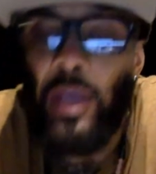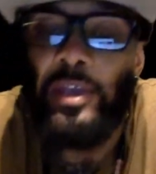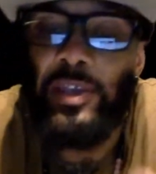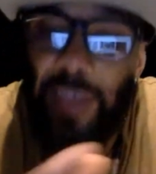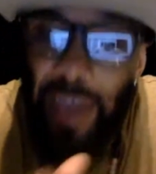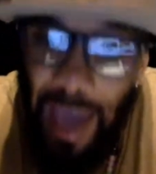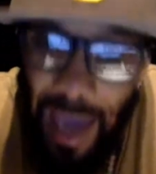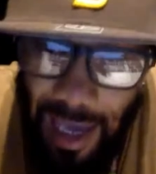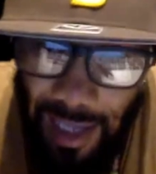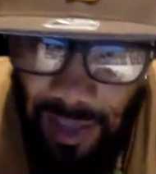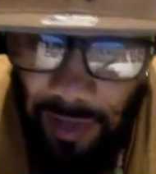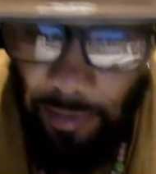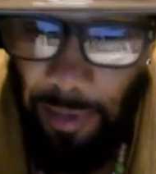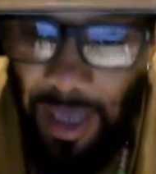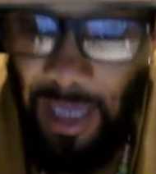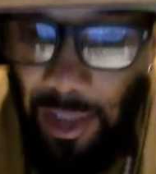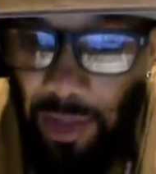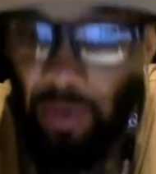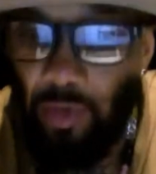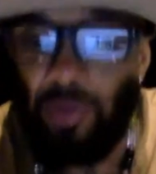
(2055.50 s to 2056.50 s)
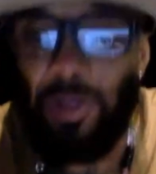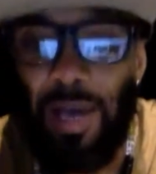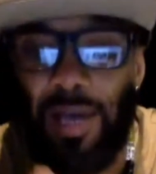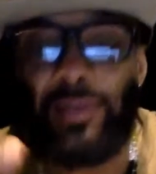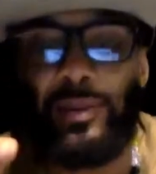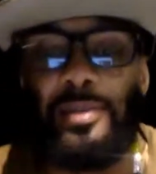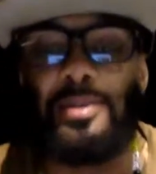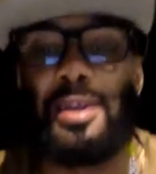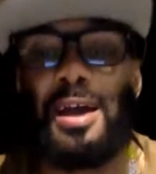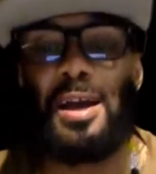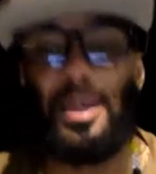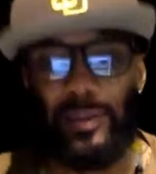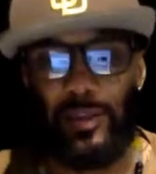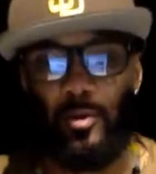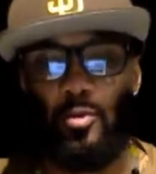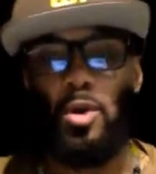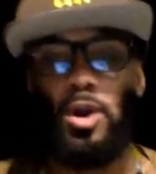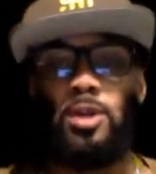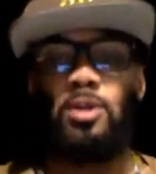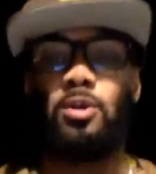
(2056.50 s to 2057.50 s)
Yes, Matthew, that's the
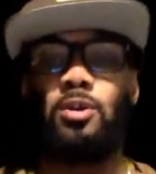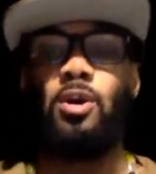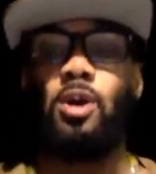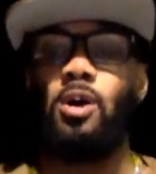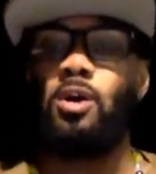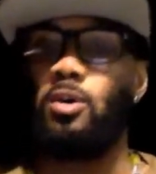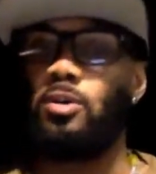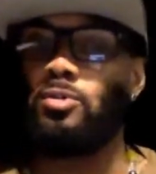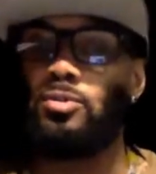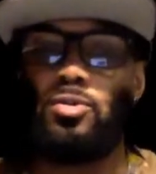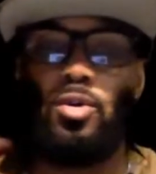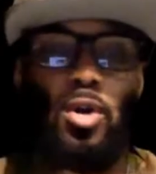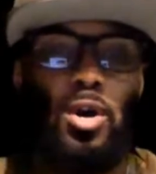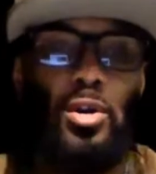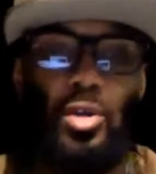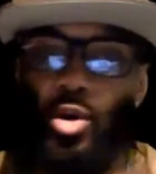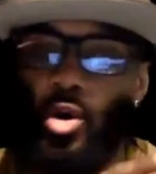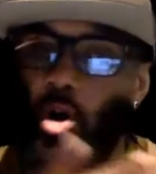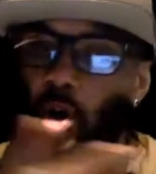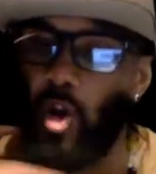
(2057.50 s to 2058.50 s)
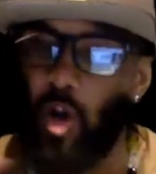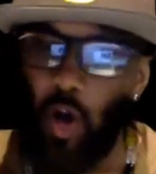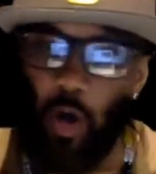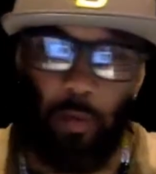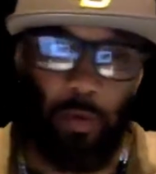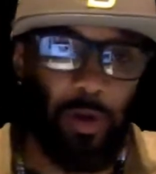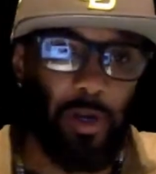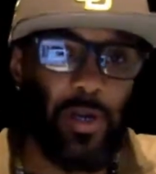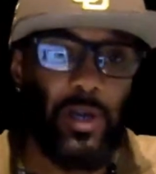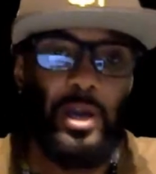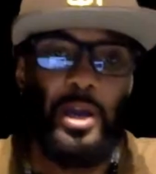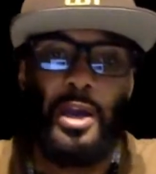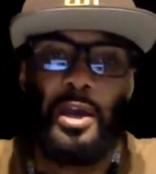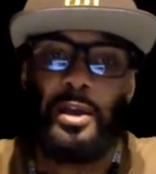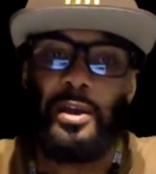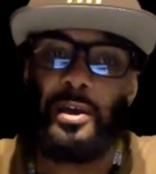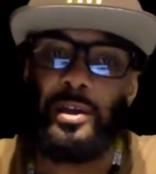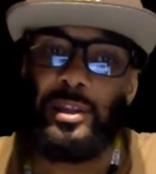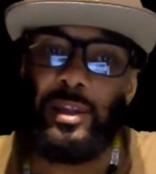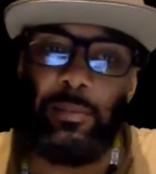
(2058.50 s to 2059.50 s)
way to go, going all over.
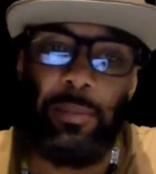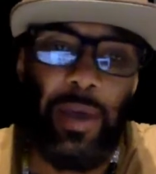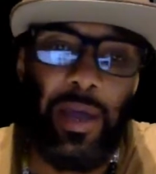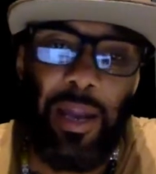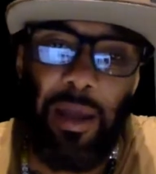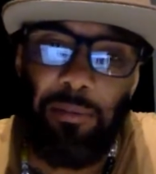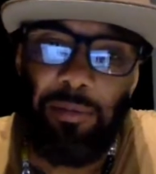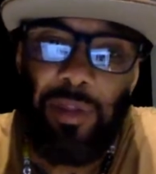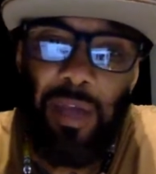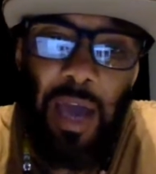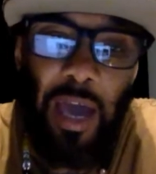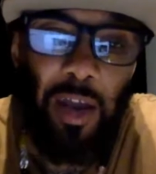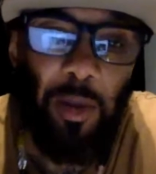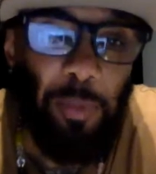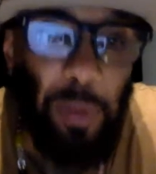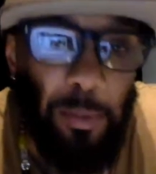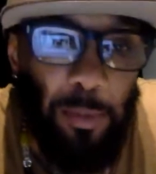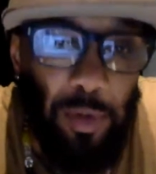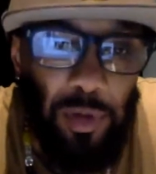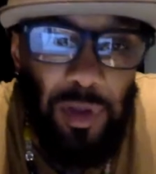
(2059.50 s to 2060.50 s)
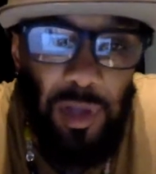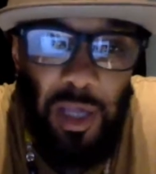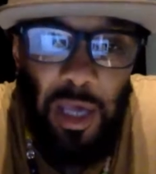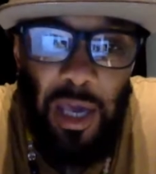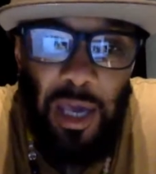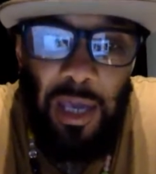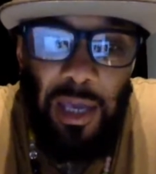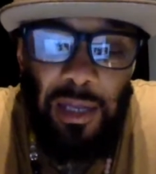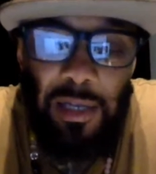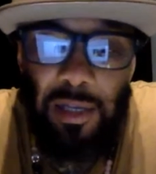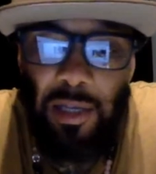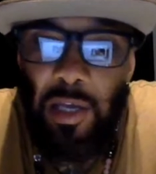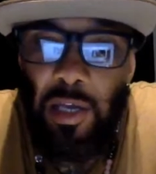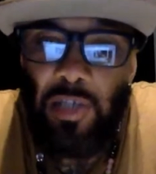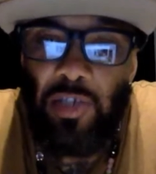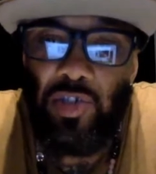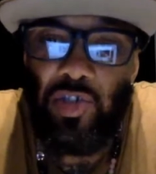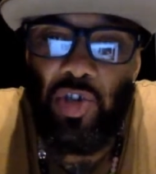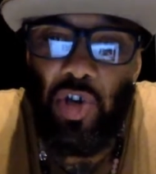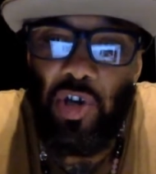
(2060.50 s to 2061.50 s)
Because, I mean, I'm tired of people saying,
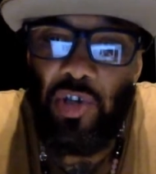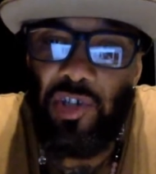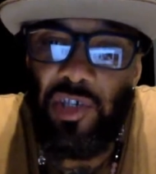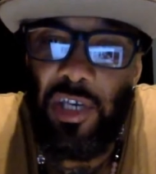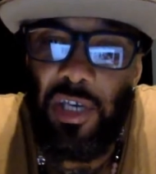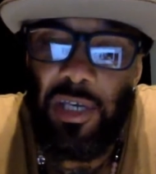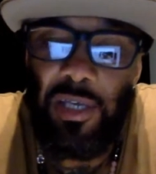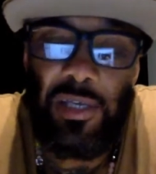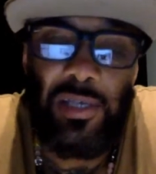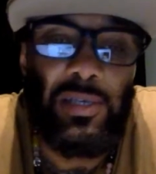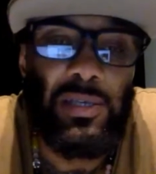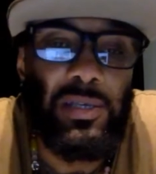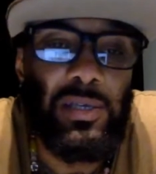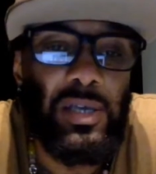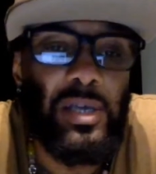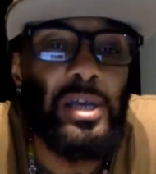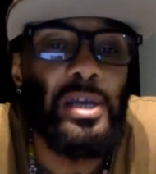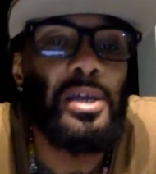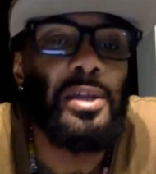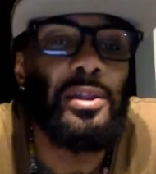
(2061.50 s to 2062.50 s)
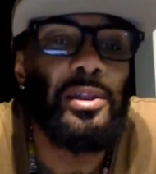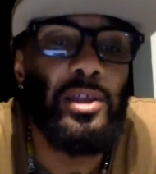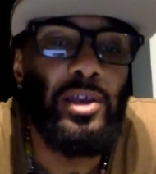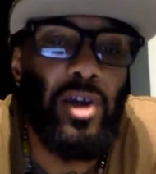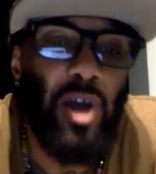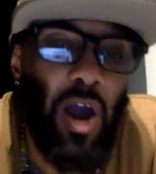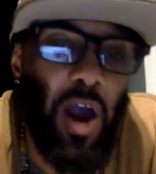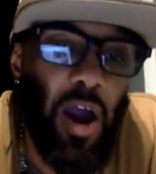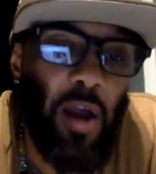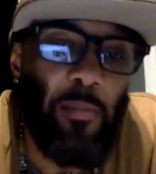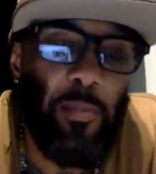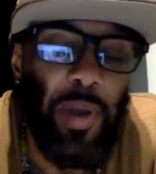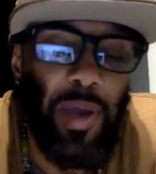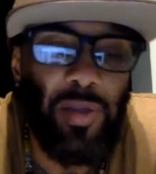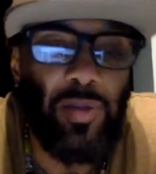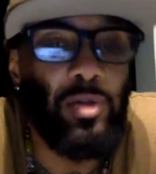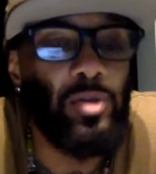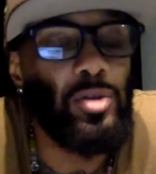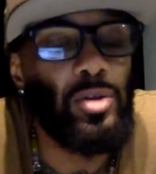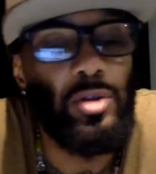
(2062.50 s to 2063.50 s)
judging DR
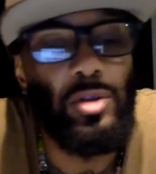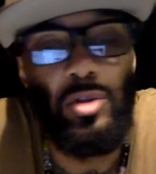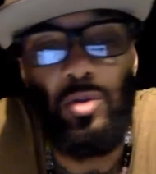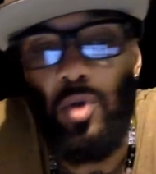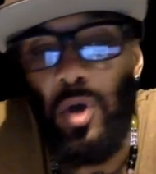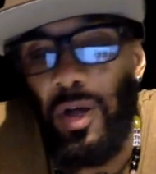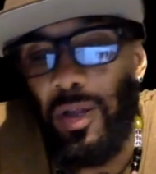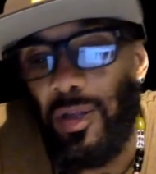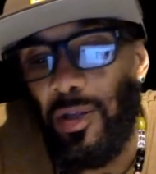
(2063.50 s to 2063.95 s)
based on Sosua.